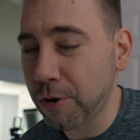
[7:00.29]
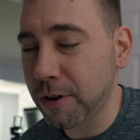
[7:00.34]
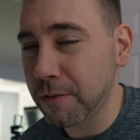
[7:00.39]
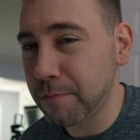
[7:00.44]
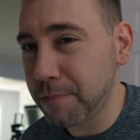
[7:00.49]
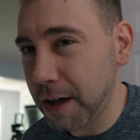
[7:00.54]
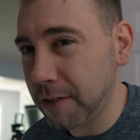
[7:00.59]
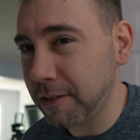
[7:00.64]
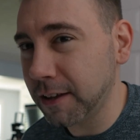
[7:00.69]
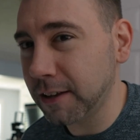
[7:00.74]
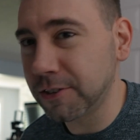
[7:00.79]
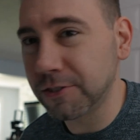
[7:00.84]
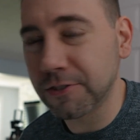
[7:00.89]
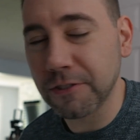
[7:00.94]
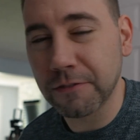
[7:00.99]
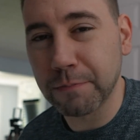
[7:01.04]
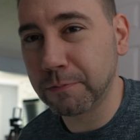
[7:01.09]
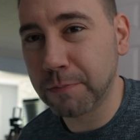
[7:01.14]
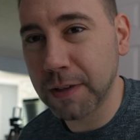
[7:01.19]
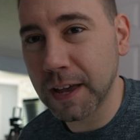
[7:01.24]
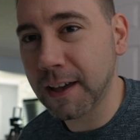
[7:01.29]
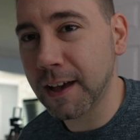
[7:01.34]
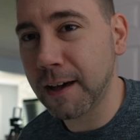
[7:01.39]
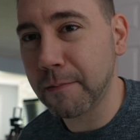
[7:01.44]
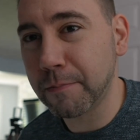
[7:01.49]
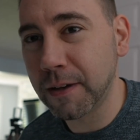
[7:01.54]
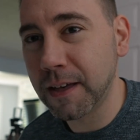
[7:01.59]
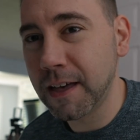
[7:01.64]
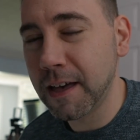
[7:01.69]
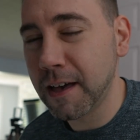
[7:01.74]
compelling to just pick
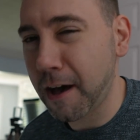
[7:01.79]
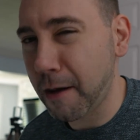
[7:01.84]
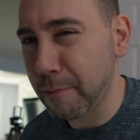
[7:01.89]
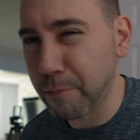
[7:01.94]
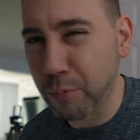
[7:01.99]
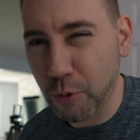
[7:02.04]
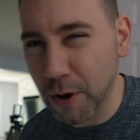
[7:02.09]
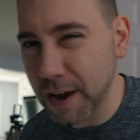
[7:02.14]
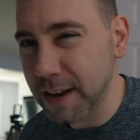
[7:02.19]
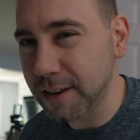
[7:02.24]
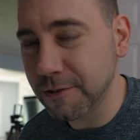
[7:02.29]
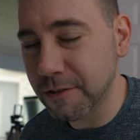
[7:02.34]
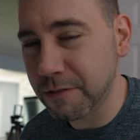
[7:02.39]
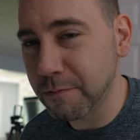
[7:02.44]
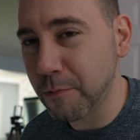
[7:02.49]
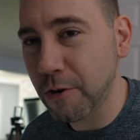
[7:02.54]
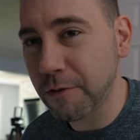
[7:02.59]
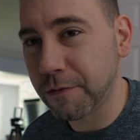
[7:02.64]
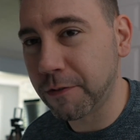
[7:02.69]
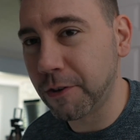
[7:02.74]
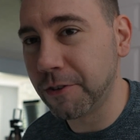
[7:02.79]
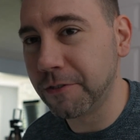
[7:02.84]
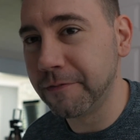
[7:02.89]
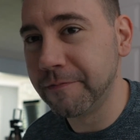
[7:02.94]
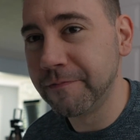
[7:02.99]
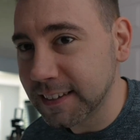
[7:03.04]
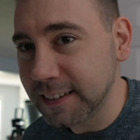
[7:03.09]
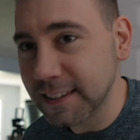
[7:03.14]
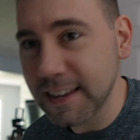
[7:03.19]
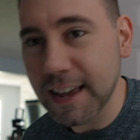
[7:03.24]
up a brand new smartphone.
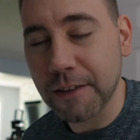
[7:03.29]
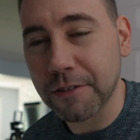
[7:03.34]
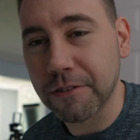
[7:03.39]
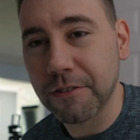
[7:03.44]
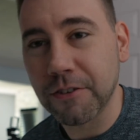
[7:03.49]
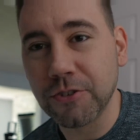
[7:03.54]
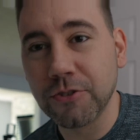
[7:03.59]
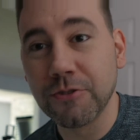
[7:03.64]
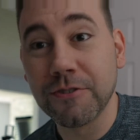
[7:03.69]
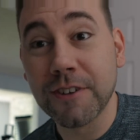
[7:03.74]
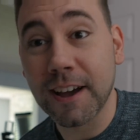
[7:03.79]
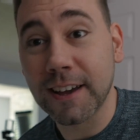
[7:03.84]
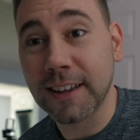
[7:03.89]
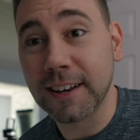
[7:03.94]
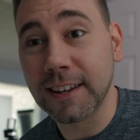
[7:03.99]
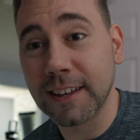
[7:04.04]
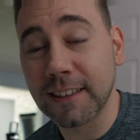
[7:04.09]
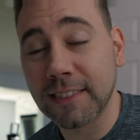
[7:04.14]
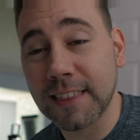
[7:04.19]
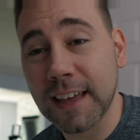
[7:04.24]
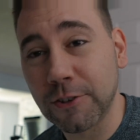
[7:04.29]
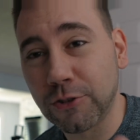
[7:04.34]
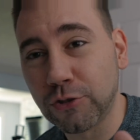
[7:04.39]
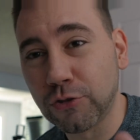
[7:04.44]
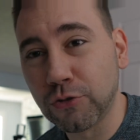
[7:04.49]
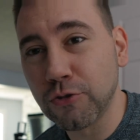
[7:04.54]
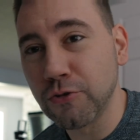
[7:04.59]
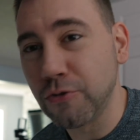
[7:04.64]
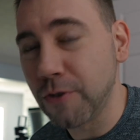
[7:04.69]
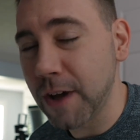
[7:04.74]
Yes, you're not going to get that
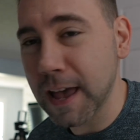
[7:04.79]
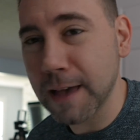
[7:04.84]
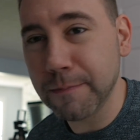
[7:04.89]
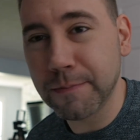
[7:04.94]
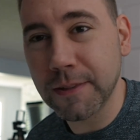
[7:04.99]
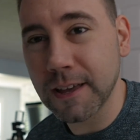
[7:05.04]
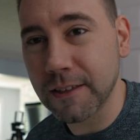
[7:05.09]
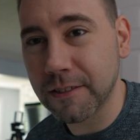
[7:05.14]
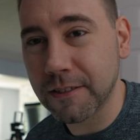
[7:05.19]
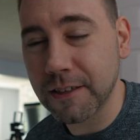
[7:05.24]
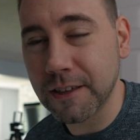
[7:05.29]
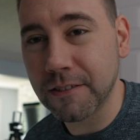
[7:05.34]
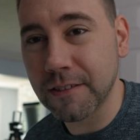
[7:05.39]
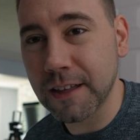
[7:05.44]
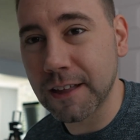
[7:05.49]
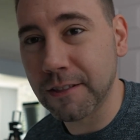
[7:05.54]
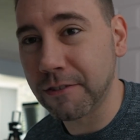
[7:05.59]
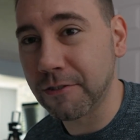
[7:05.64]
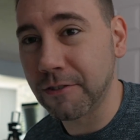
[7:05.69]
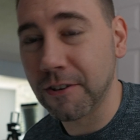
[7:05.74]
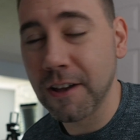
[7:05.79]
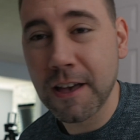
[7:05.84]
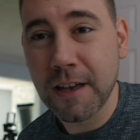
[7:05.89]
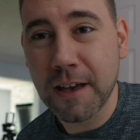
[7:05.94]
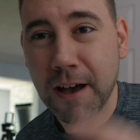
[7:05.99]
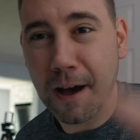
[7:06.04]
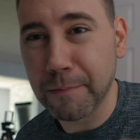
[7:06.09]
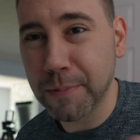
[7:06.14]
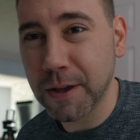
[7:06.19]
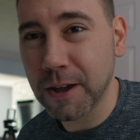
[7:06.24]
true APS-C sensor
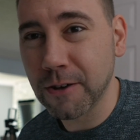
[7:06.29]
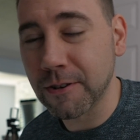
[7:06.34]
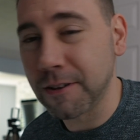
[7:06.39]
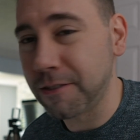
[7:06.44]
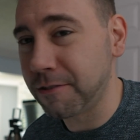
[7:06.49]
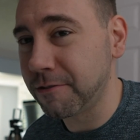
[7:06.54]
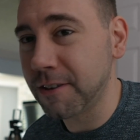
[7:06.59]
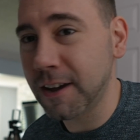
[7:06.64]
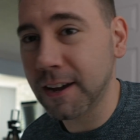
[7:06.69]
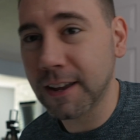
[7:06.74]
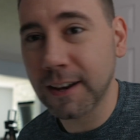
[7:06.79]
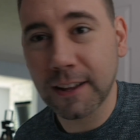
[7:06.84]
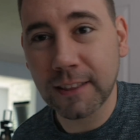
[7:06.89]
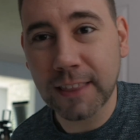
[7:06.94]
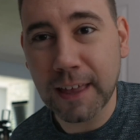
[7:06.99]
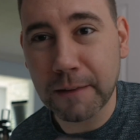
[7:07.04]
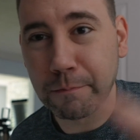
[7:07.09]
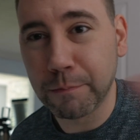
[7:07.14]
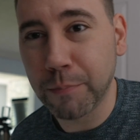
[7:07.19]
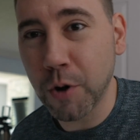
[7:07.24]
appearance. You're not going to get that